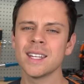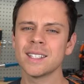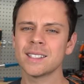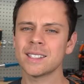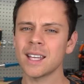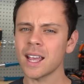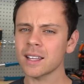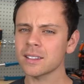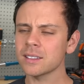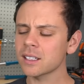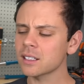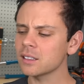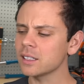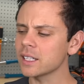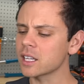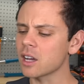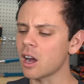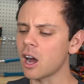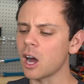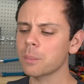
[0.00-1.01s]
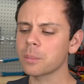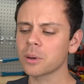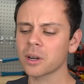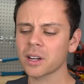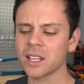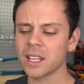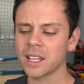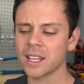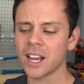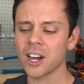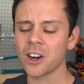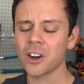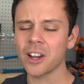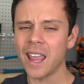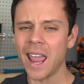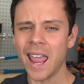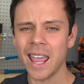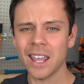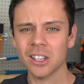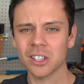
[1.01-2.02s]
Technically, copper can carry
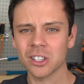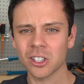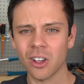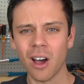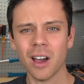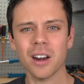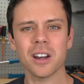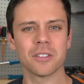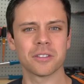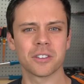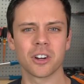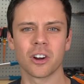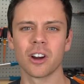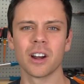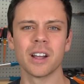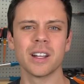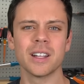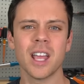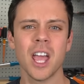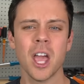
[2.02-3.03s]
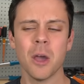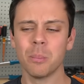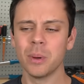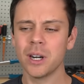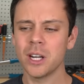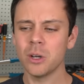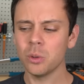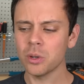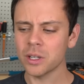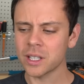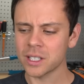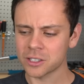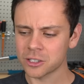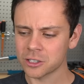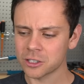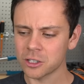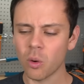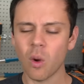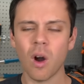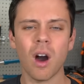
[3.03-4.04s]
a lot of current, but it will get
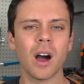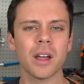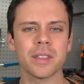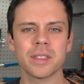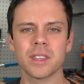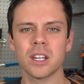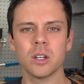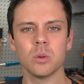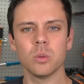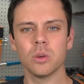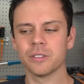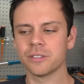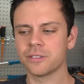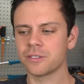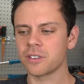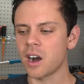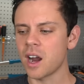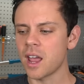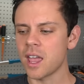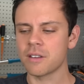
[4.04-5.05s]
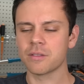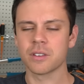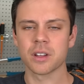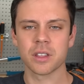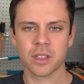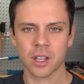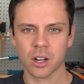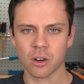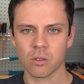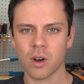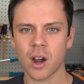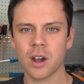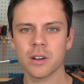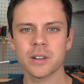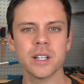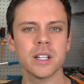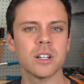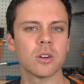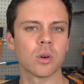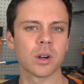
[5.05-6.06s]
so hot that it will fry everything around
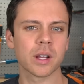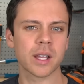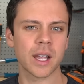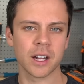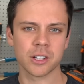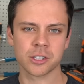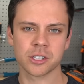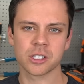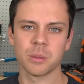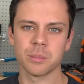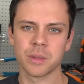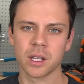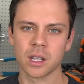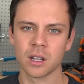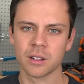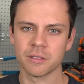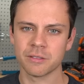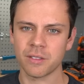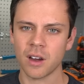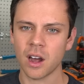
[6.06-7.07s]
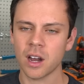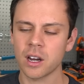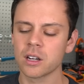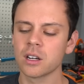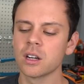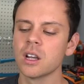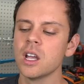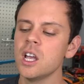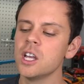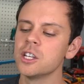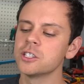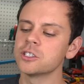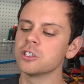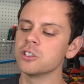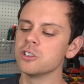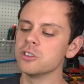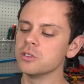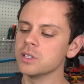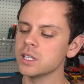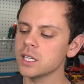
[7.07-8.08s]
it or catch something on fire. So
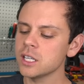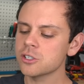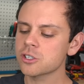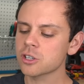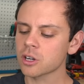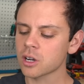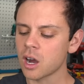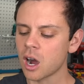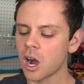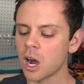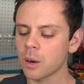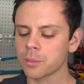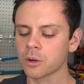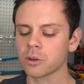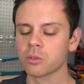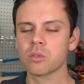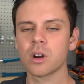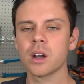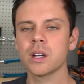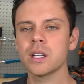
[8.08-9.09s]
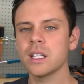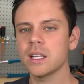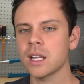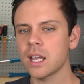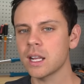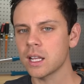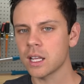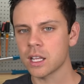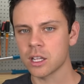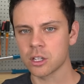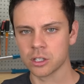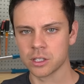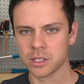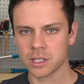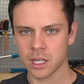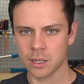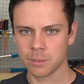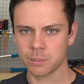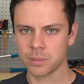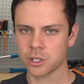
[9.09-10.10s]
you need your copper running at a good
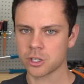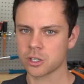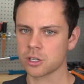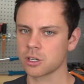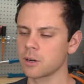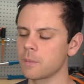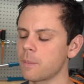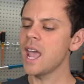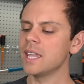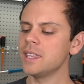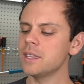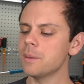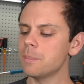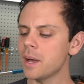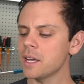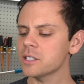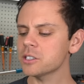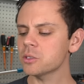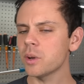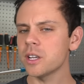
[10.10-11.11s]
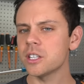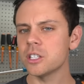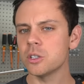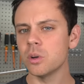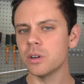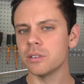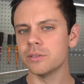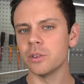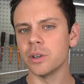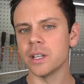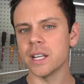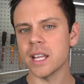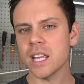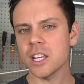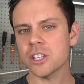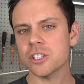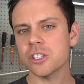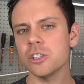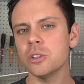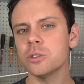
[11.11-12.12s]
temperature. And the best way to avoid
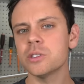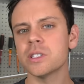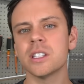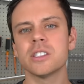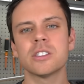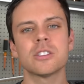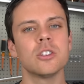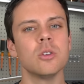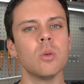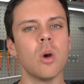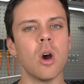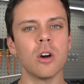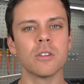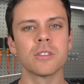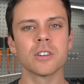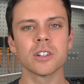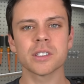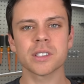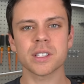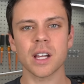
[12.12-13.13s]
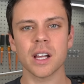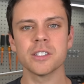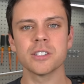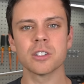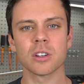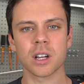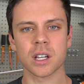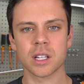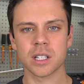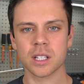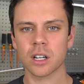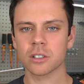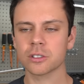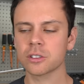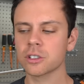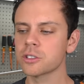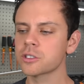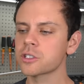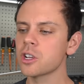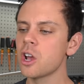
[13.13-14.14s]
issues is to oversize your
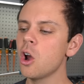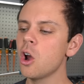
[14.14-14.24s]
conductors